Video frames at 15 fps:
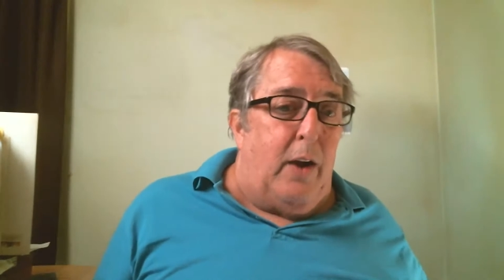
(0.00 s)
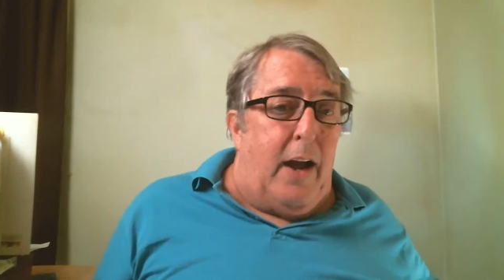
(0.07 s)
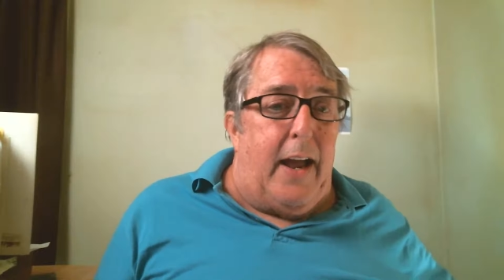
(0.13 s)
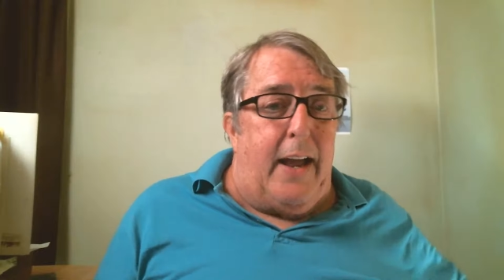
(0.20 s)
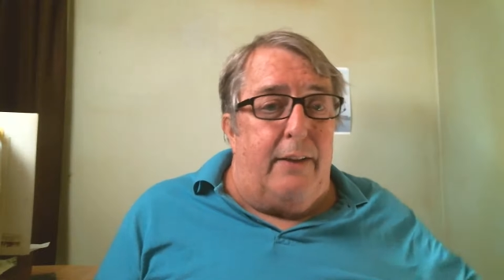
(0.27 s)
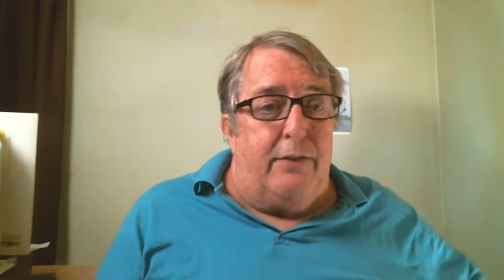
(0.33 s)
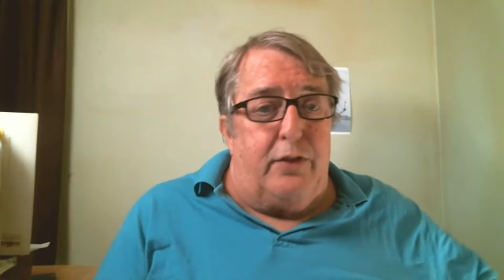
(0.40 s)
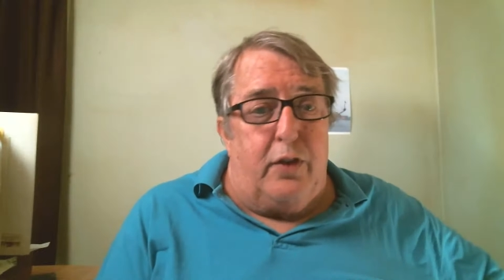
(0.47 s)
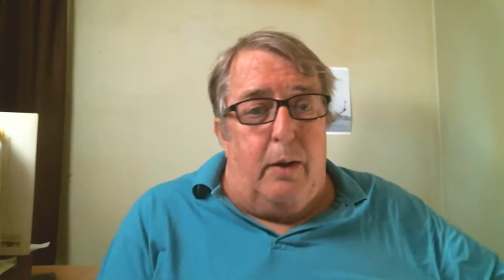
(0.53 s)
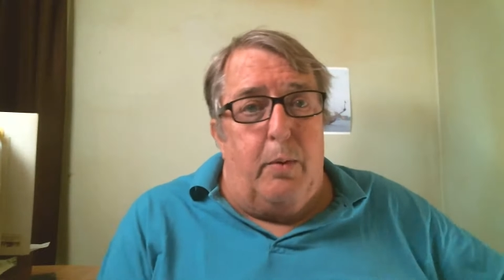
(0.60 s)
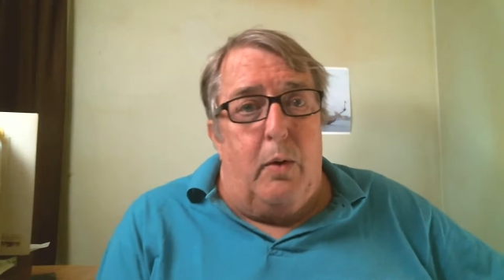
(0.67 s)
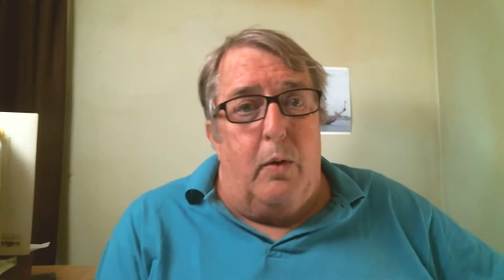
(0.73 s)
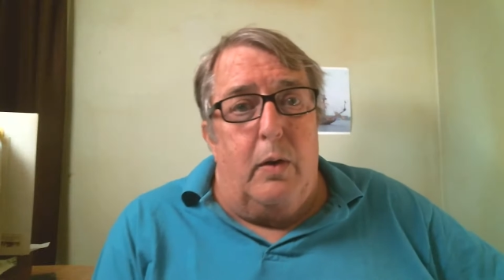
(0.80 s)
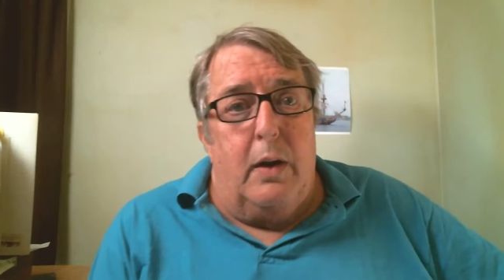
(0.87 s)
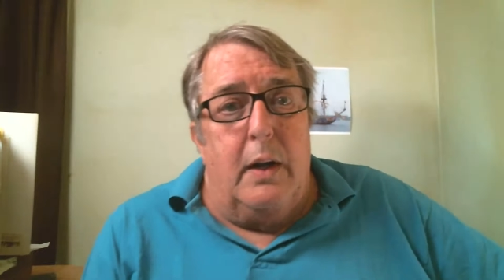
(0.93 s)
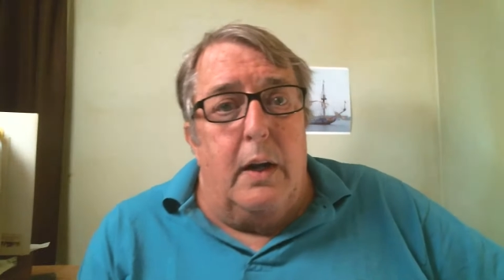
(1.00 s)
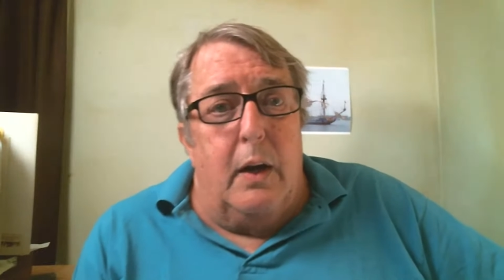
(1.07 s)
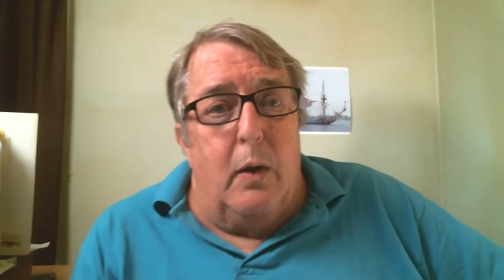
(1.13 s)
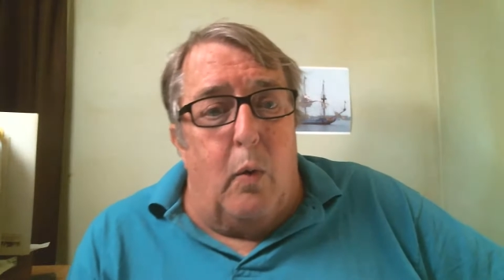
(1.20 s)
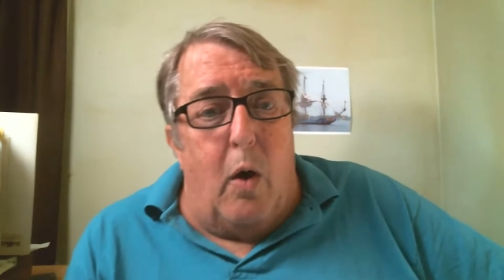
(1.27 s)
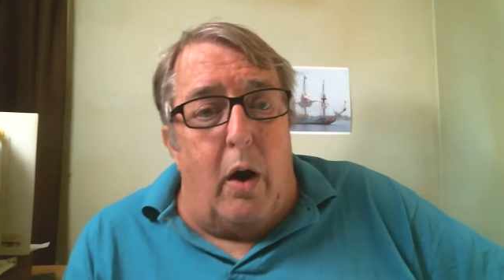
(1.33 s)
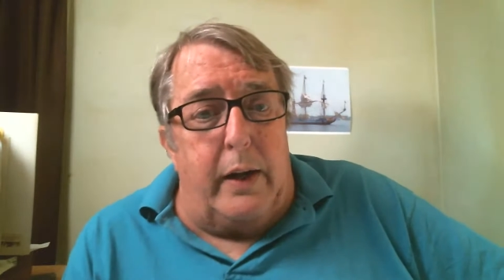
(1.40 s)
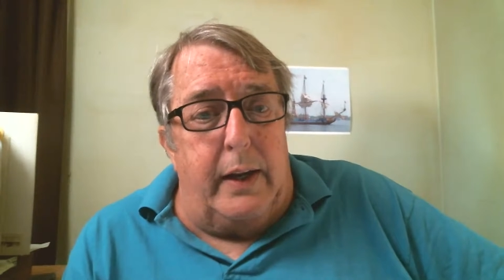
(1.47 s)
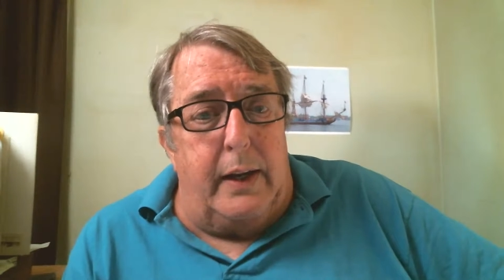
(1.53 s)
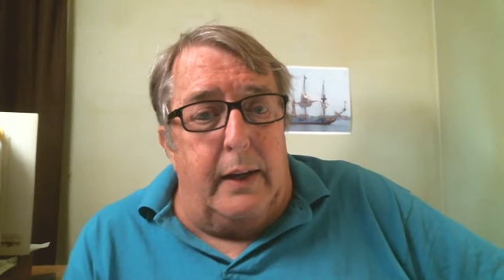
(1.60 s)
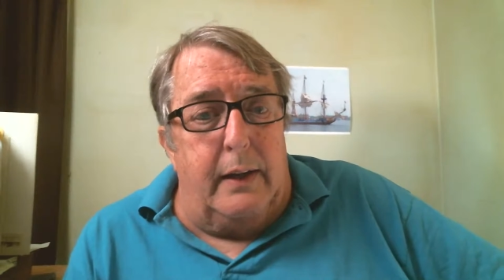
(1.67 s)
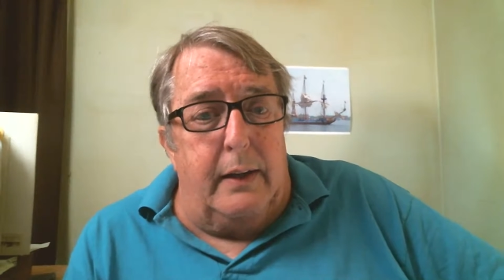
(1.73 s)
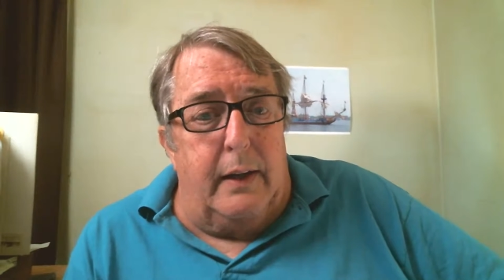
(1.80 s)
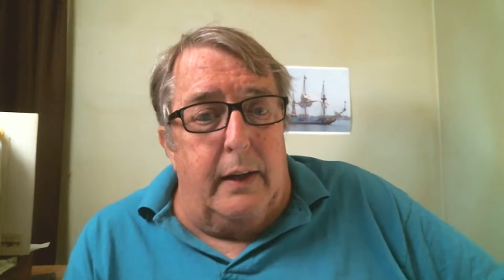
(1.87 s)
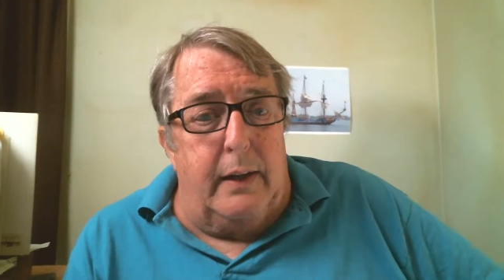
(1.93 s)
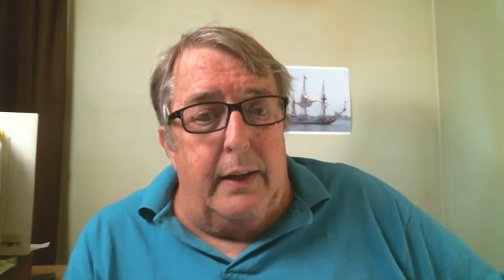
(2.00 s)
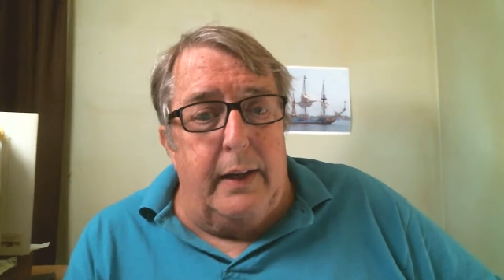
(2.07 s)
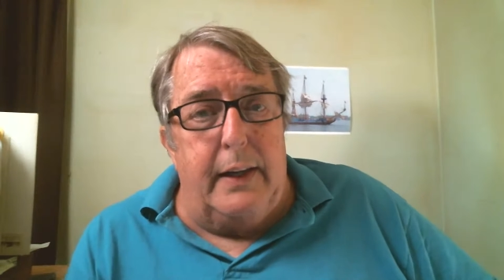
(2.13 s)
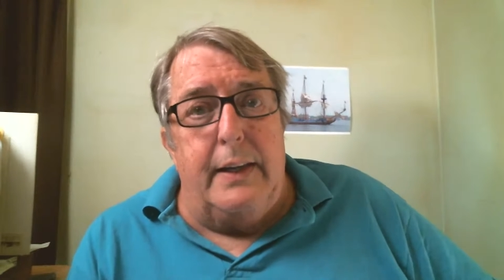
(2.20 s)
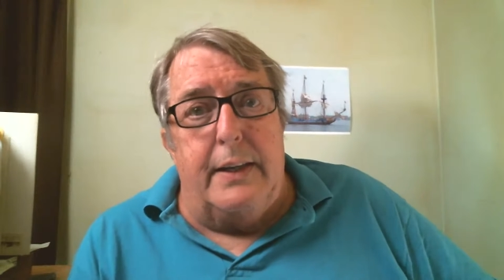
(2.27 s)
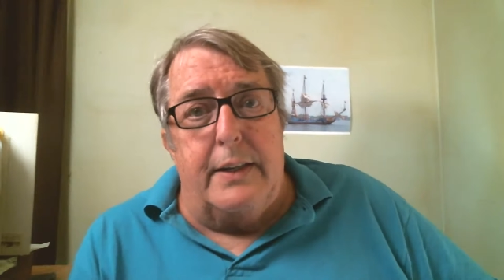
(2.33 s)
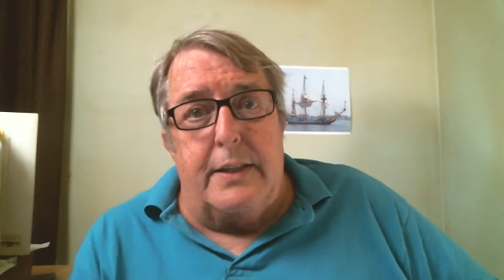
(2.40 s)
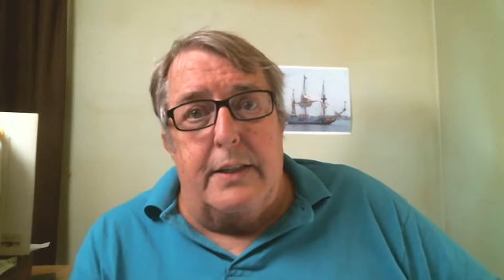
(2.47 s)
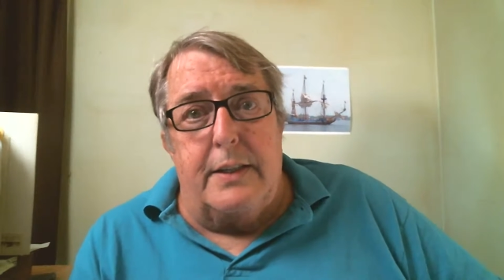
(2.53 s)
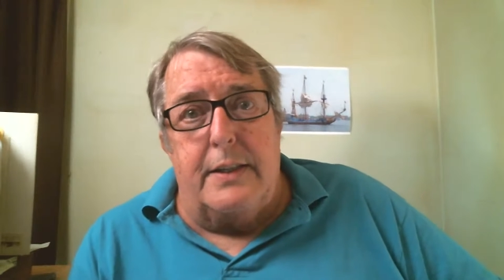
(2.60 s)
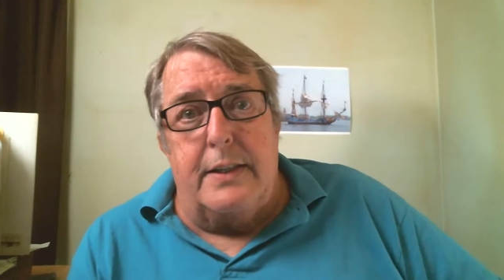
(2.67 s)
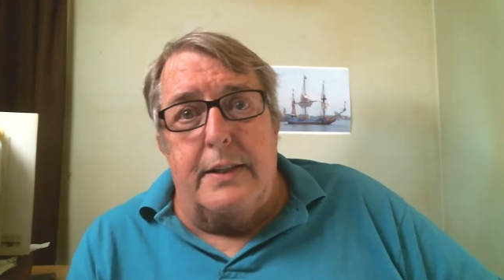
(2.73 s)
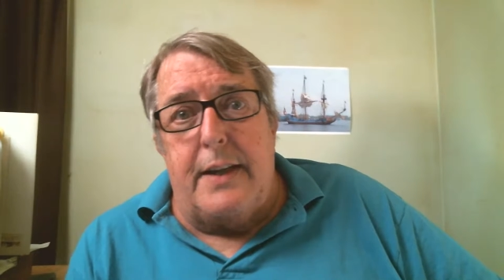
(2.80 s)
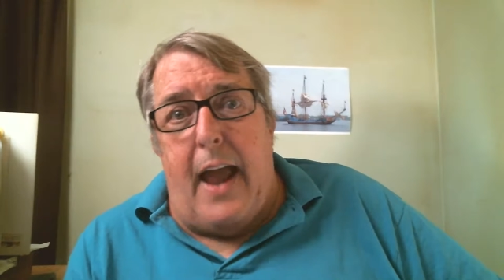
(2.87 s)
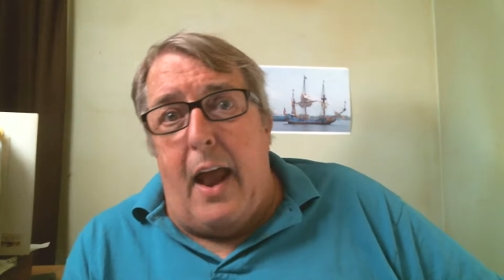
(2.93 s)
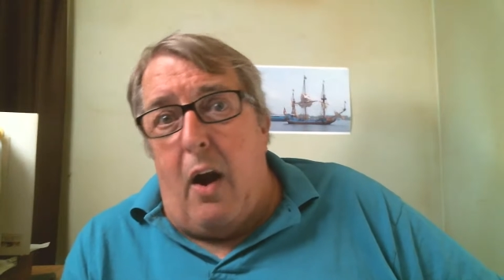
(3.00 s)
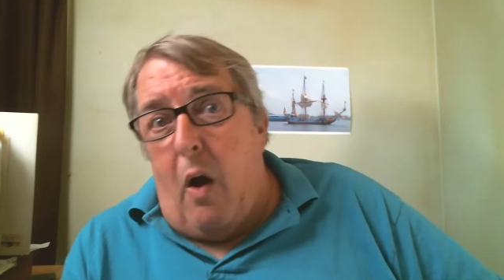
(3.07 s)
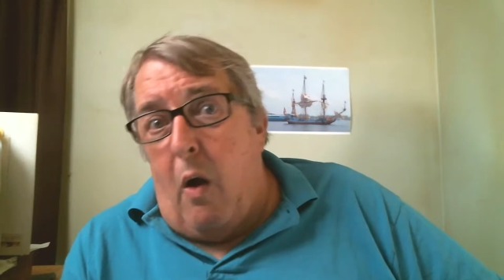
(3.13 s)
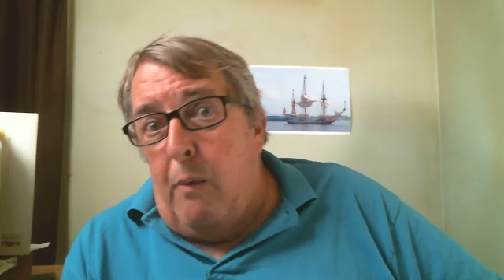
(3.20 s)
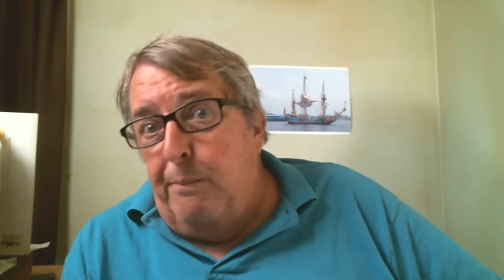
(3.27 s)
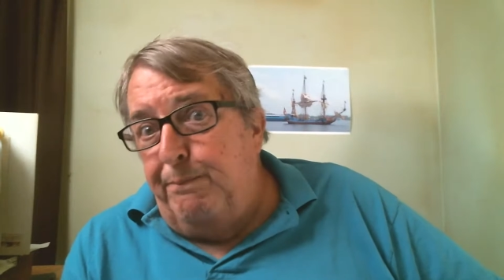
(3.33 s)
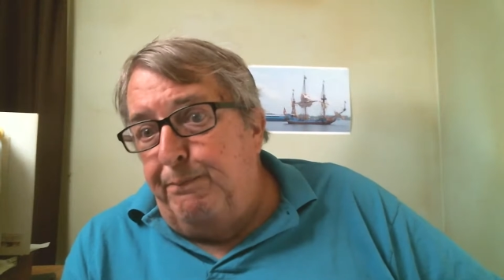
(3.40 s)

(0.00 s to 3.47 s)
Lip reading: I have trouble walking any distances at all.